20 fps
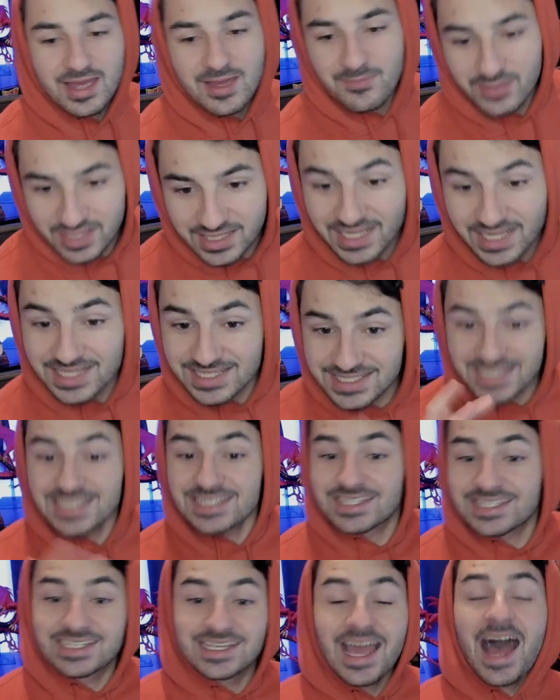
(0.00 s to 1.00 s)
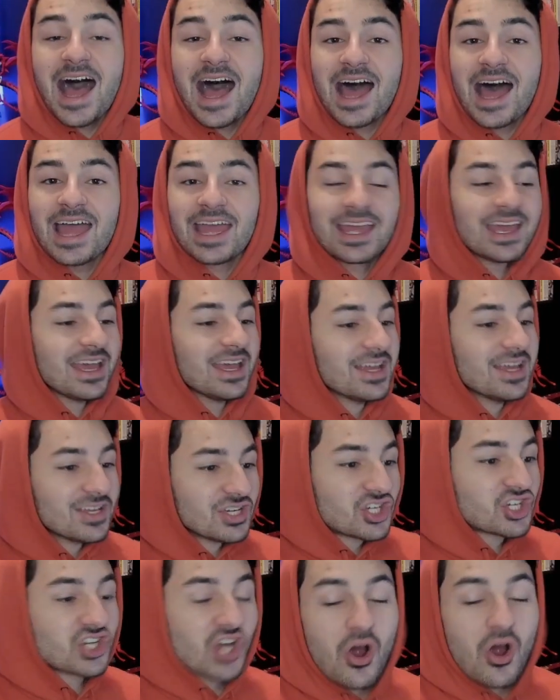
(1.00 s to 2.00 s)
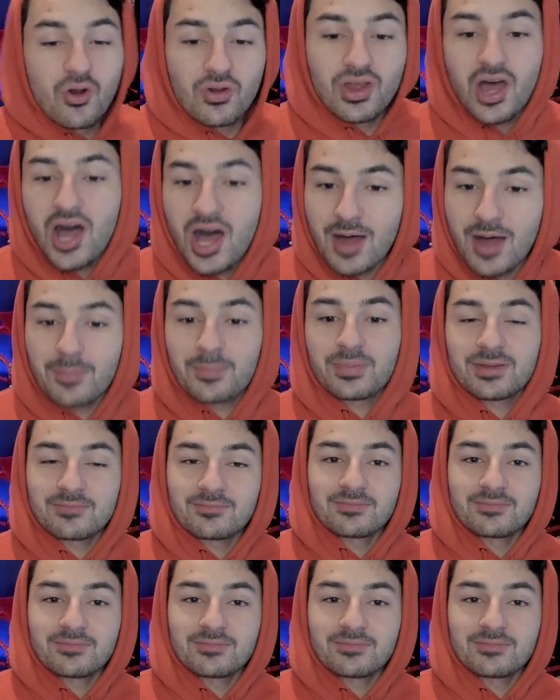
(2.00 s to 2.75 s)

because this guy showed up